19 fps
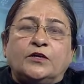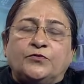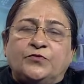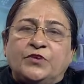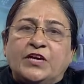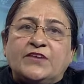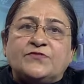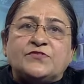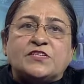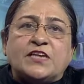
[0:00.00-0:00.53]

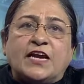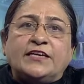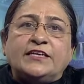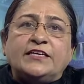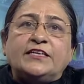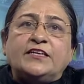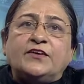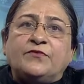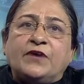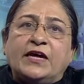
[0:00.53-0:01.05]
We have
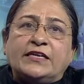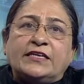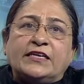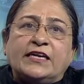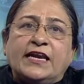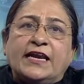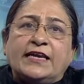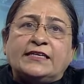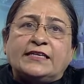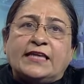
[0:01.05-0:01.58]
studied the one
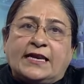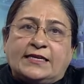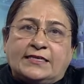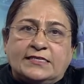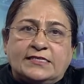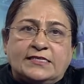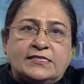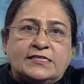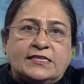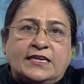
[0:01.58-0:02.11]
gland that
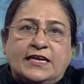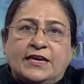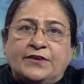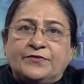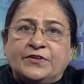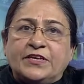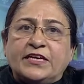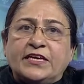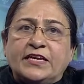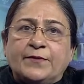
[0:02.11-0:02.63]
is the
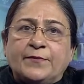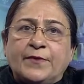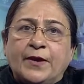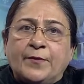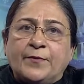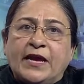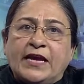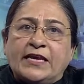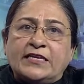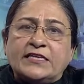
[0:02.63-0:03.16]
salivary
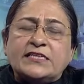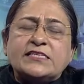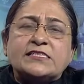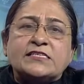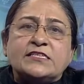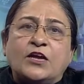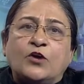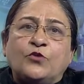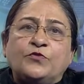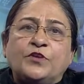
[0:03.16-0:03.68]

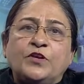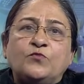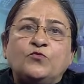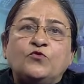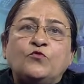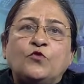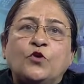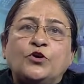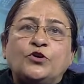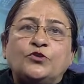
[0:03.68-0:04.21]
amylase. Now we will
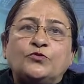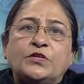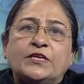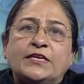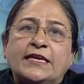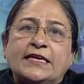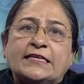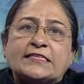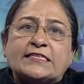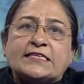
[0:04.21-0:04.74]
move on to the
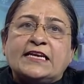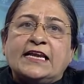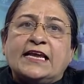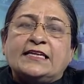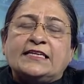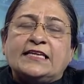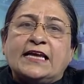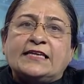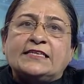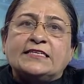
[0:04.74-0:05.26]
next
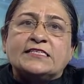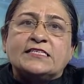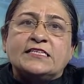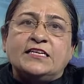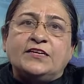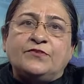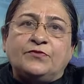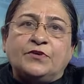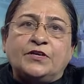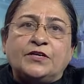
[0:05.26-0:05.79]
gland that is
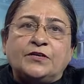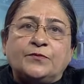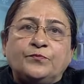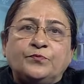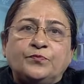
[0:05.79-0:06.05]
liver.